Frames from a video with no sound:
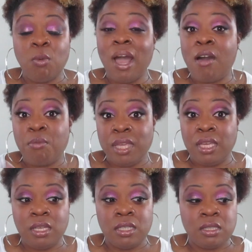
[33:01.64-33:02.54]
wow
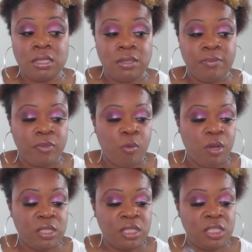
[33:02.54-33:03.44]
me, because the
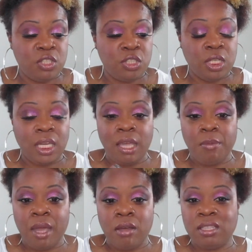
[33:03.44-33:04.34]
ones that she came out,